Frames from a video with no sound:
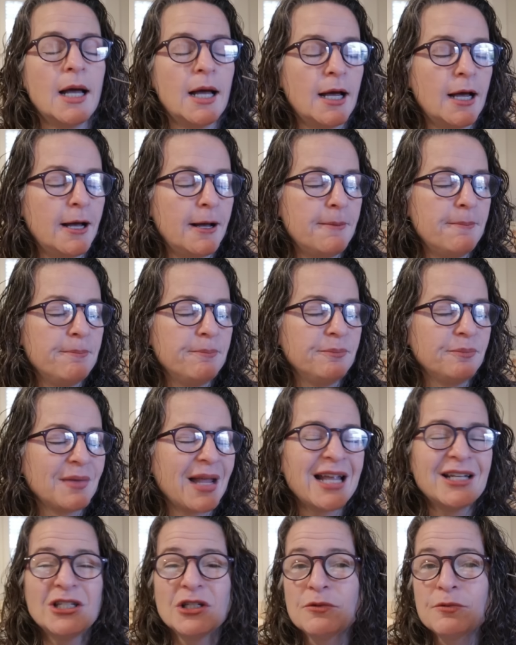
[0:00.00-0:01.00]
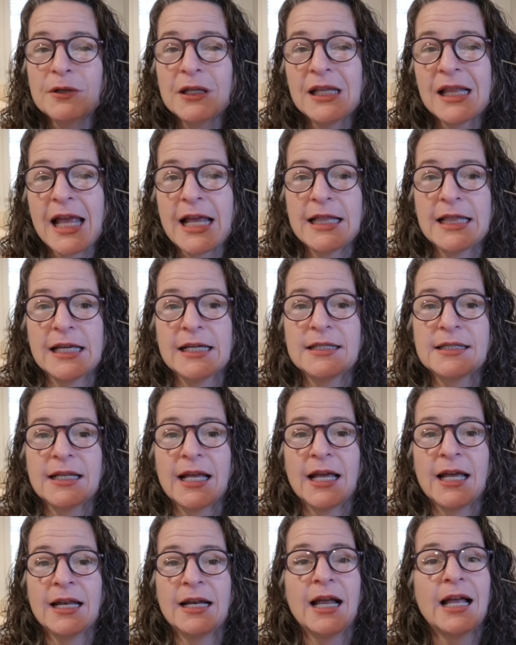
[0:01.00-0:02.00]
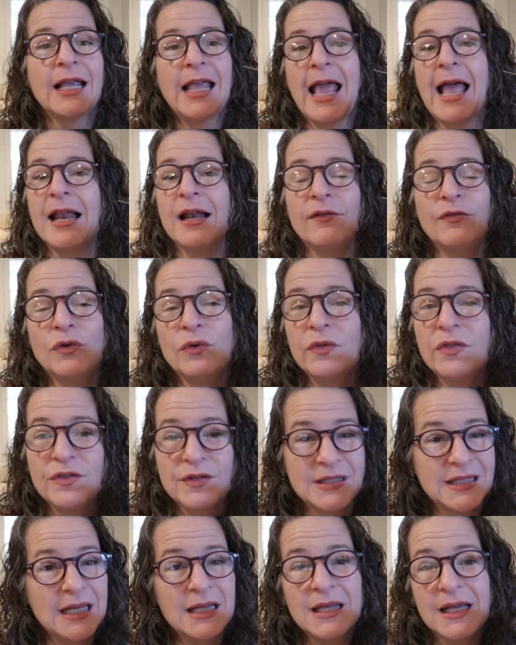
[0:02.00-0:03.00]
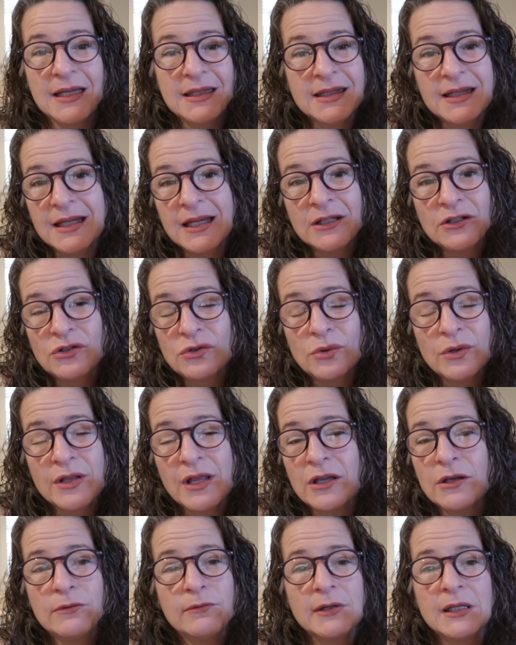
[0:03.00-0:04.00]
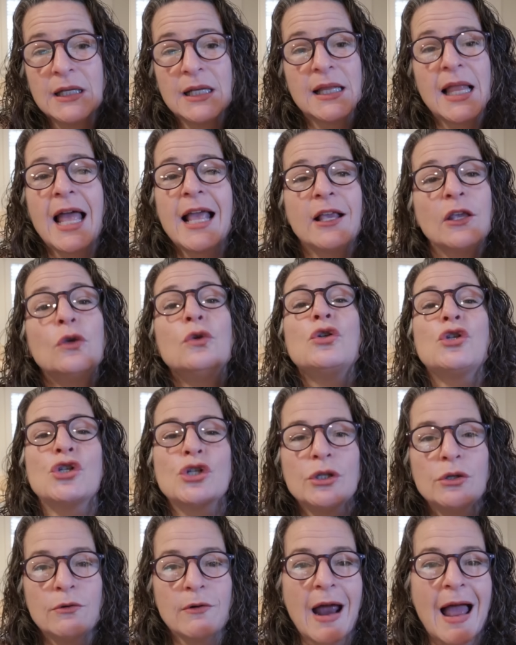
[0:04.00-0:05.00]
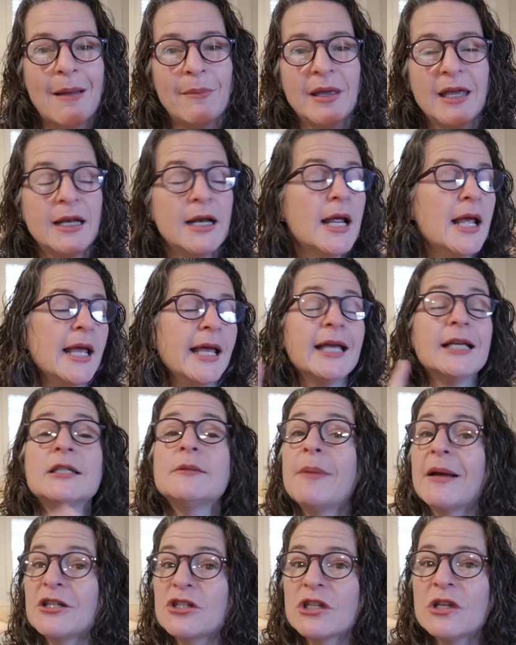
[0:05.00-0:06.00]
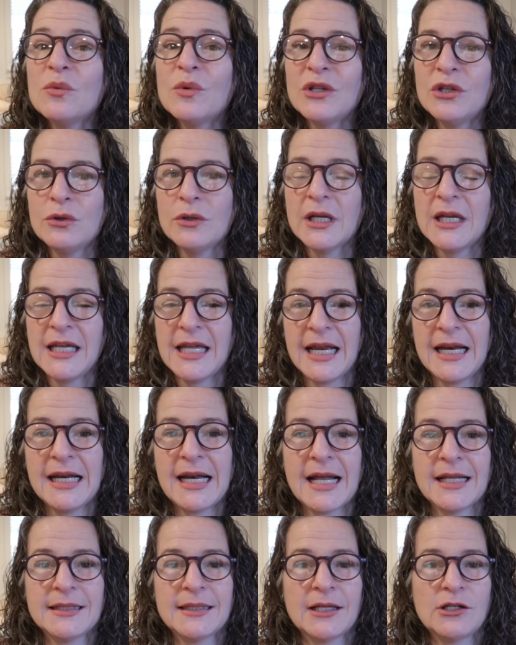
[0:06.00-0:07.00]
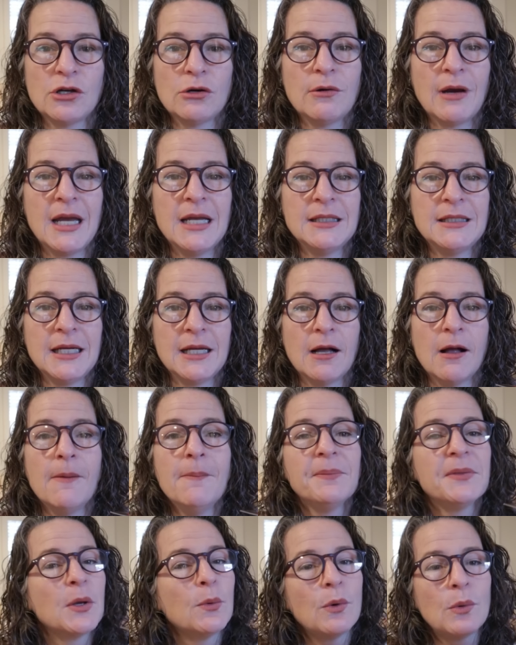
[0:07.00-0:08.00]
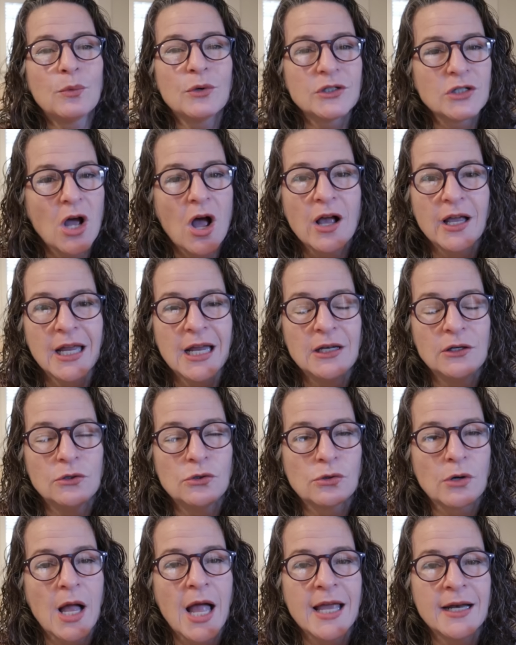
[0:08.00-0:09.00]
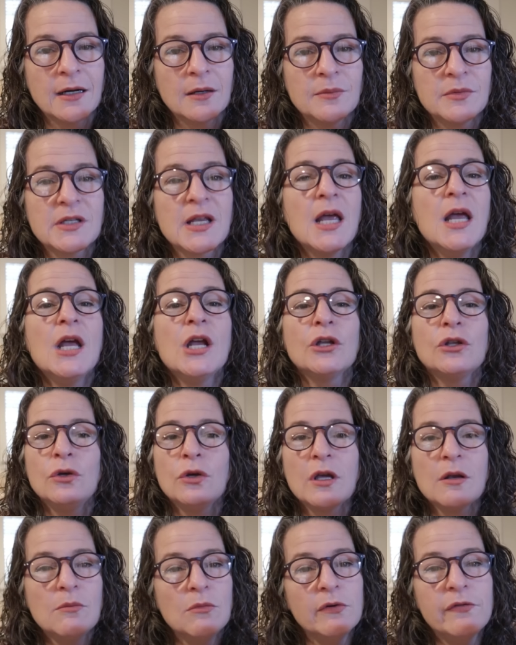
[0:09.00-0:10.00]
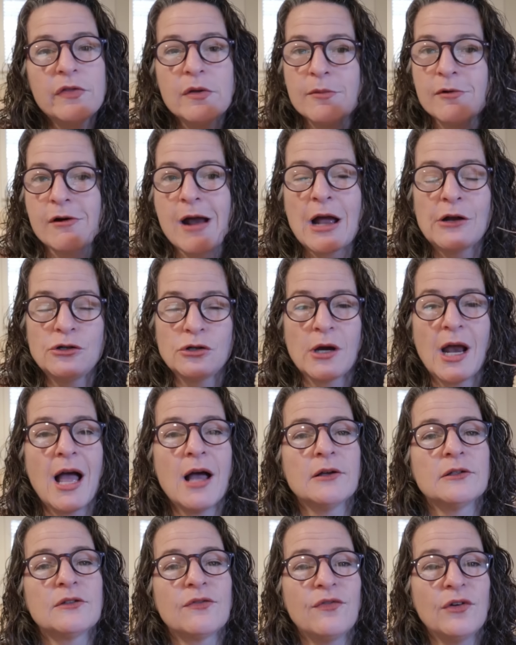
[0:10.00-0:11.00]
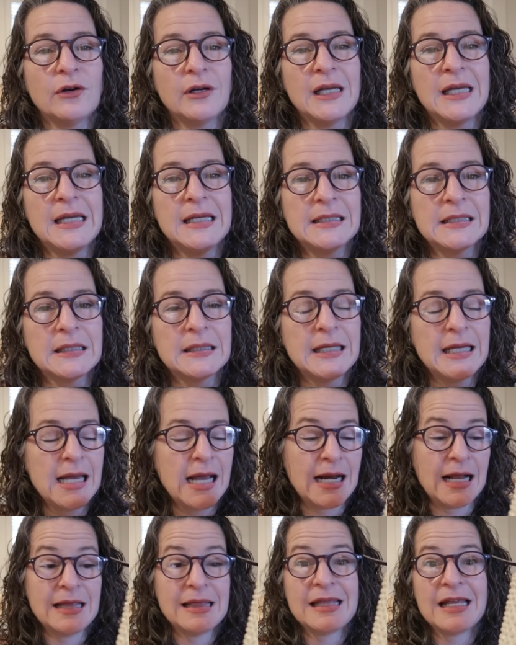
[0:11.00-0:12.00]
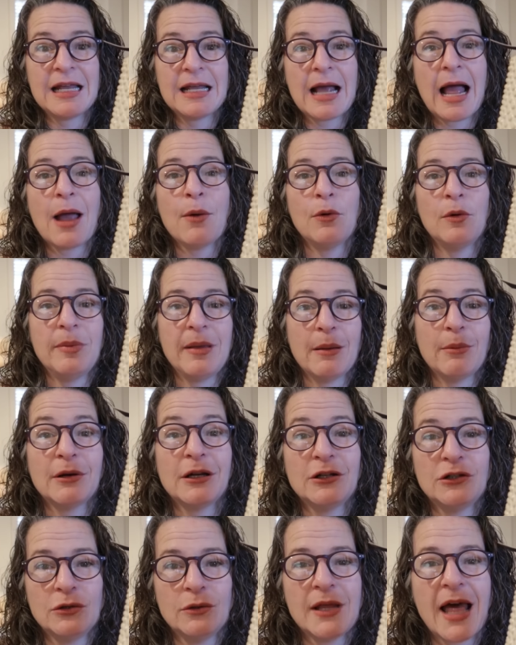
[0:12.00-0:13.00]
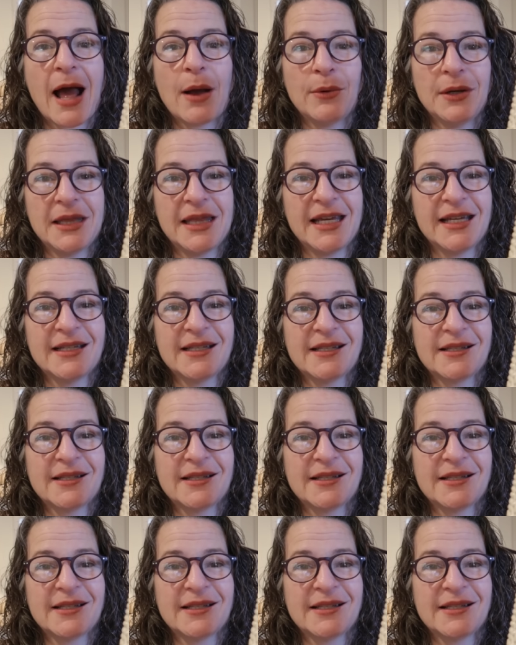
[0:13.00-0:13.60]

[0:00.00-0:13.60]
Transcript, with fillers: Um, I just really like this, and again, if you see things in store that you really like, you should grab it, especially when you can get it at such a great deal. When we're talking neutral items, you can move them around your house very easily, and I think I will be able to do that with this.